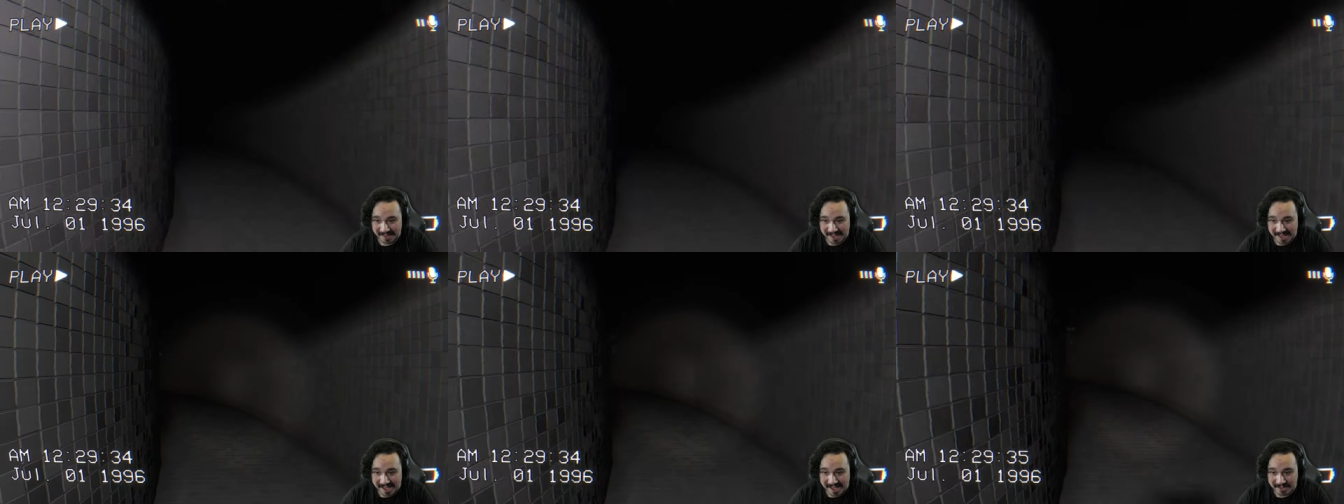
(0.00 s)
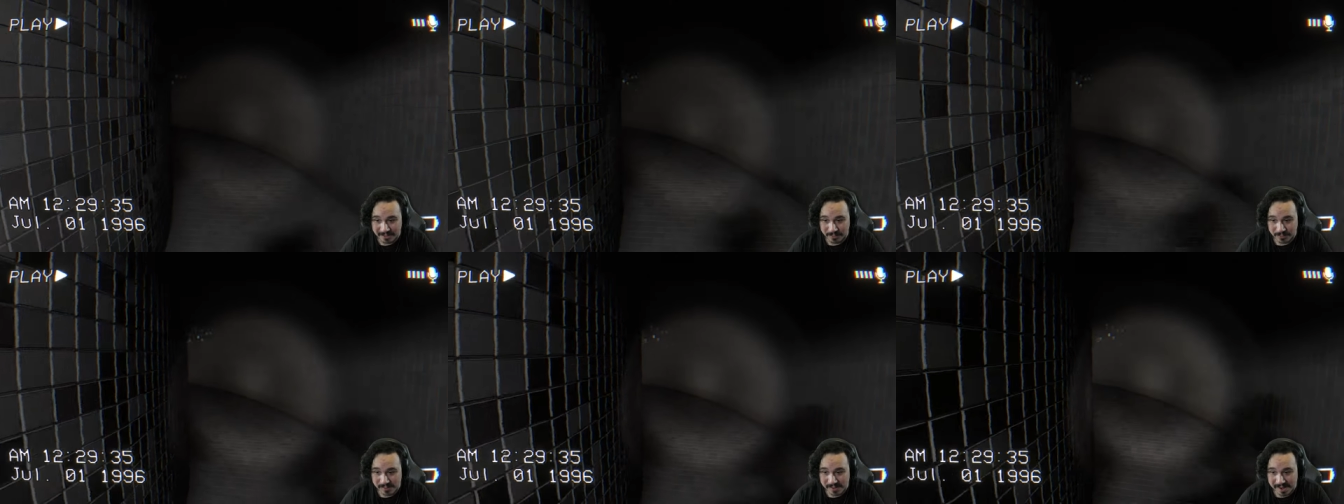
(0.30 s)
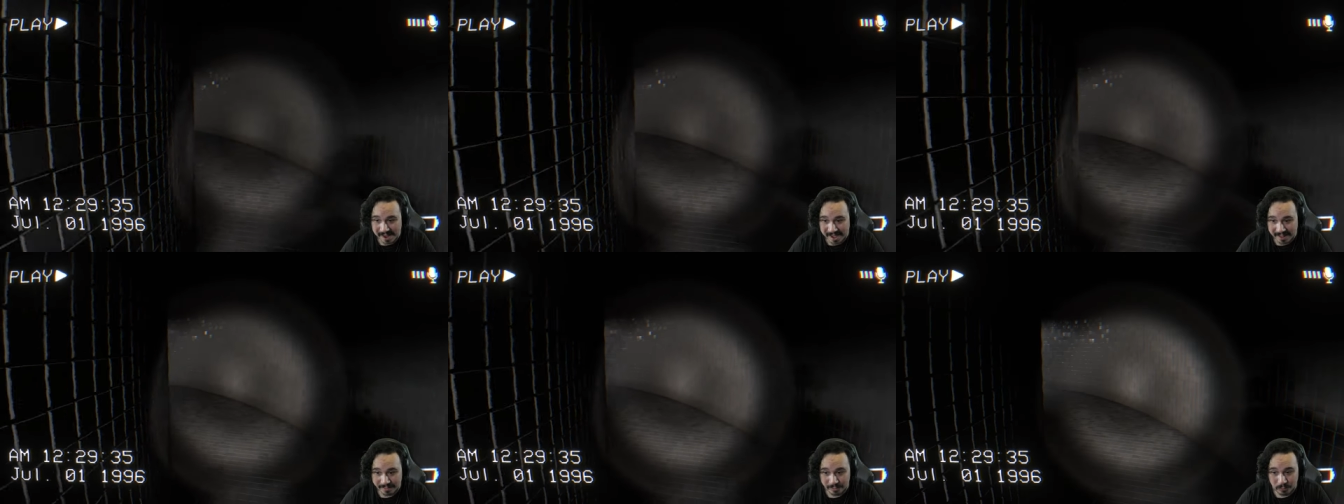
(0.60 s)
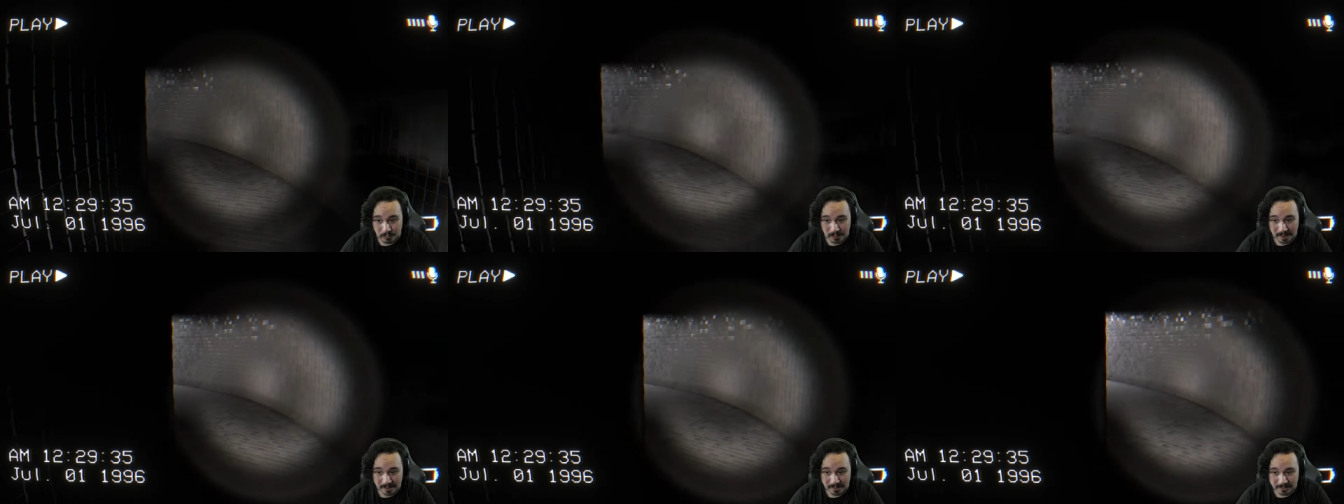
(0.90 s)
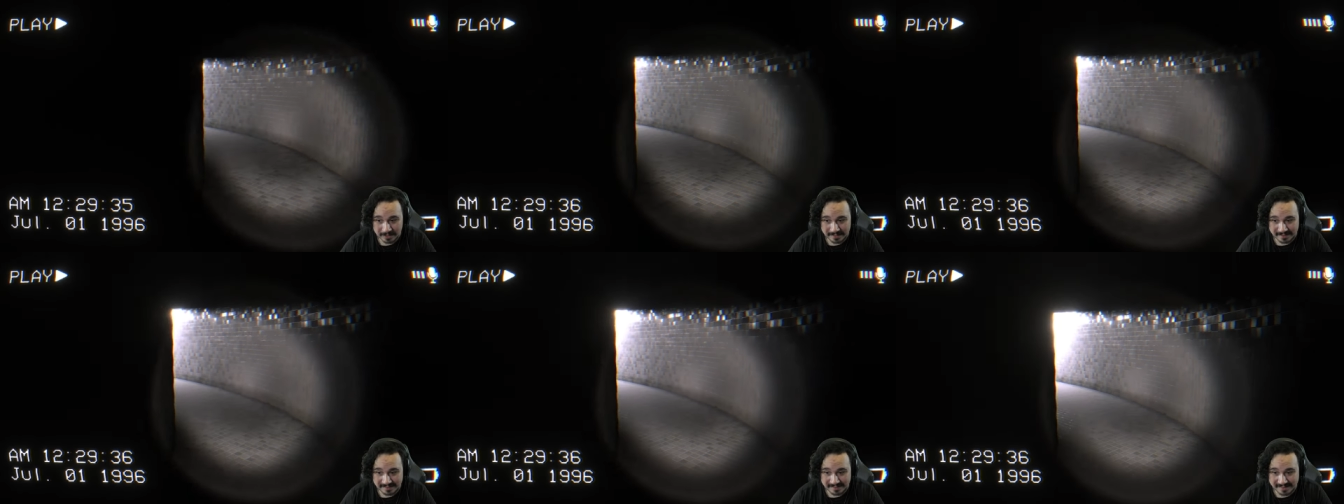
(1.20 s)
I do not do well
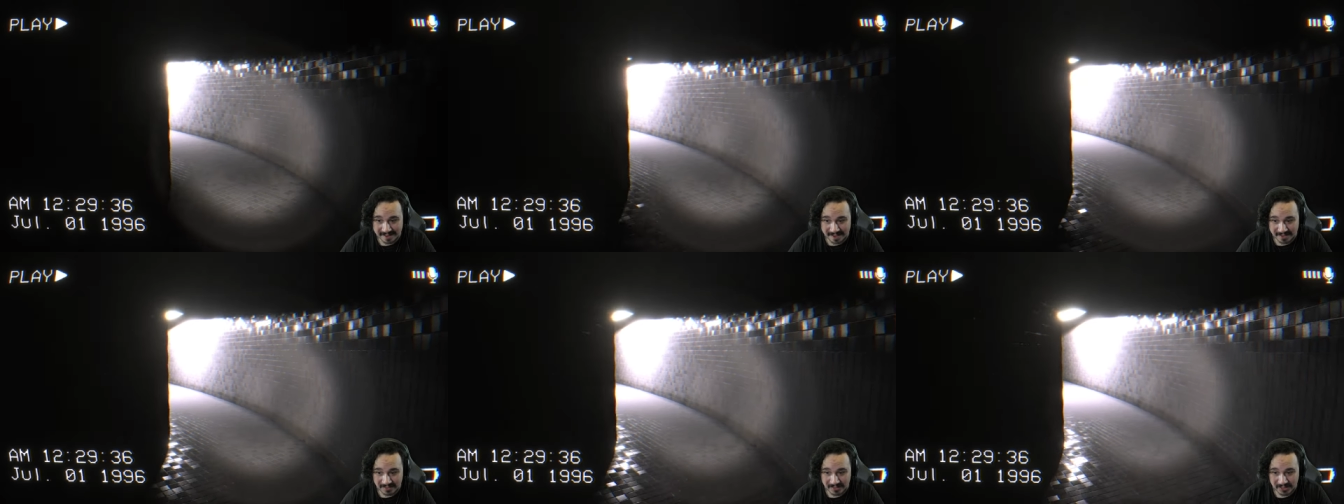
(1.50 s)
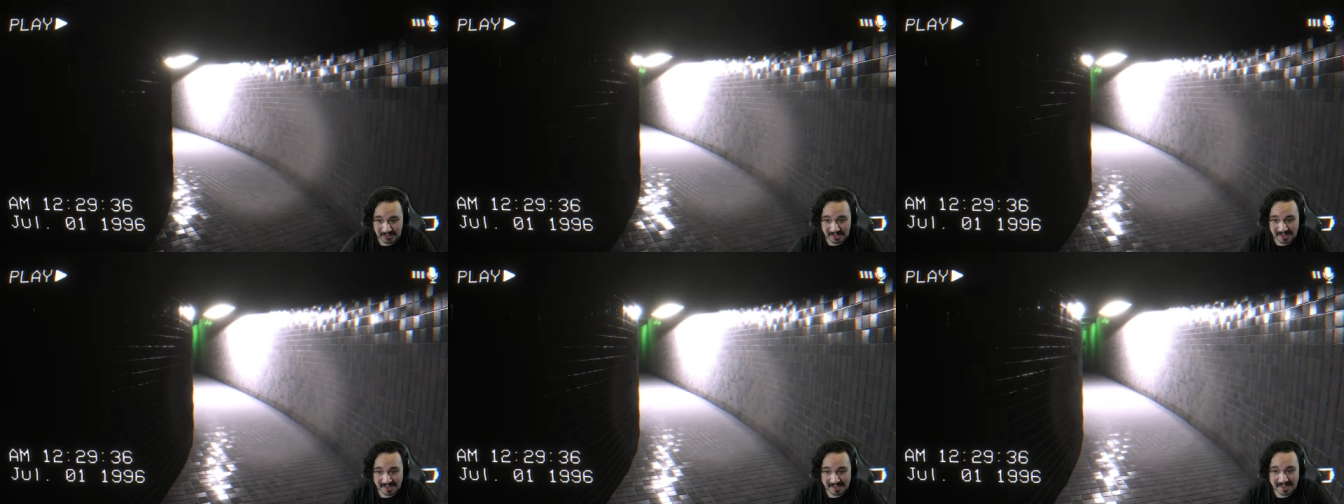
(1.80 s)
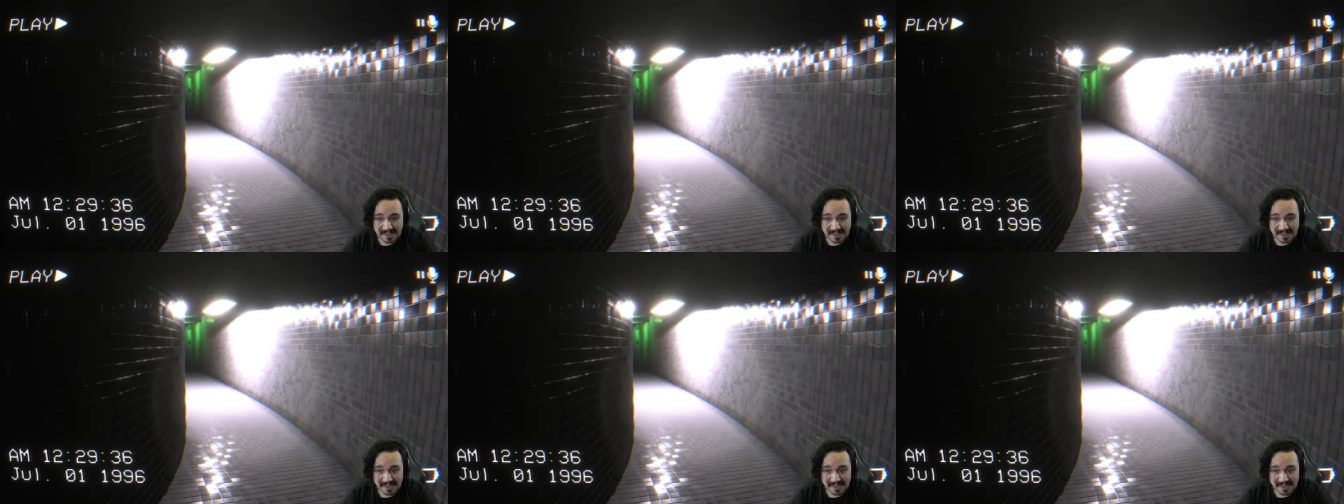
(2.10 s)
with stealth,